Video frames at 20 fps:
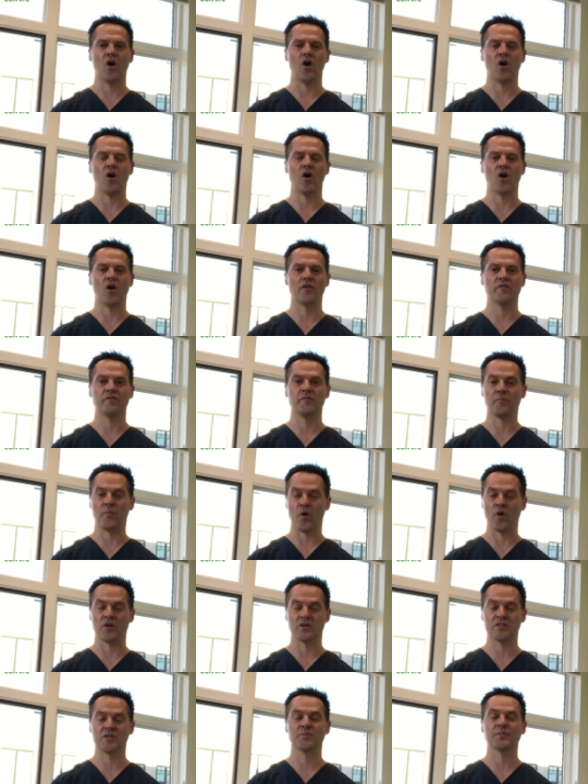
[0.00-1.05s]
of
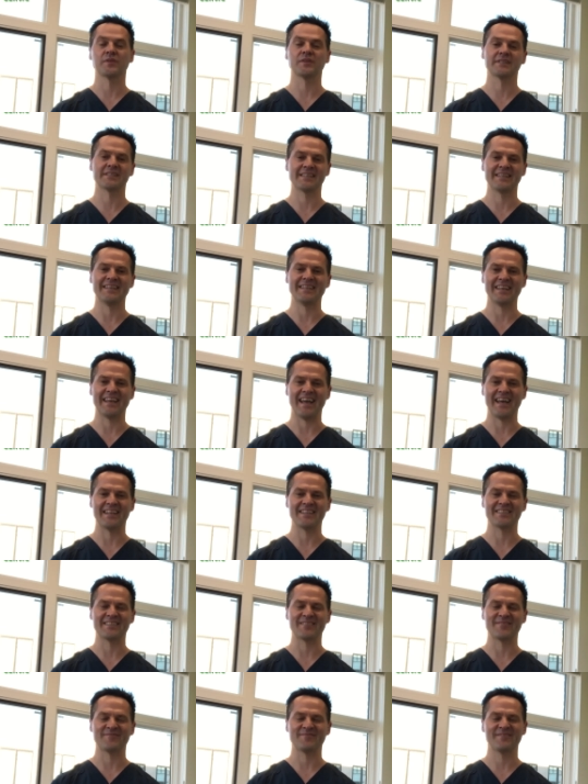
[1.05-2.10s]
possible skin
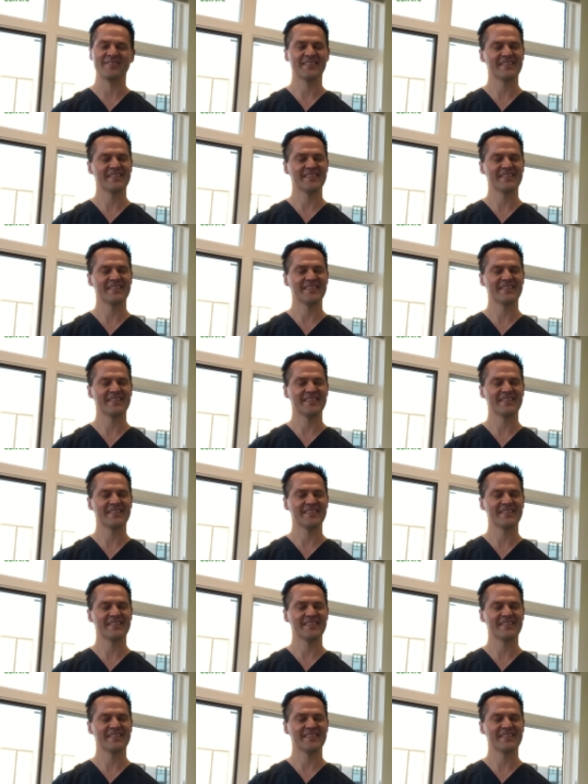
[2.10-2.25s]
cancer.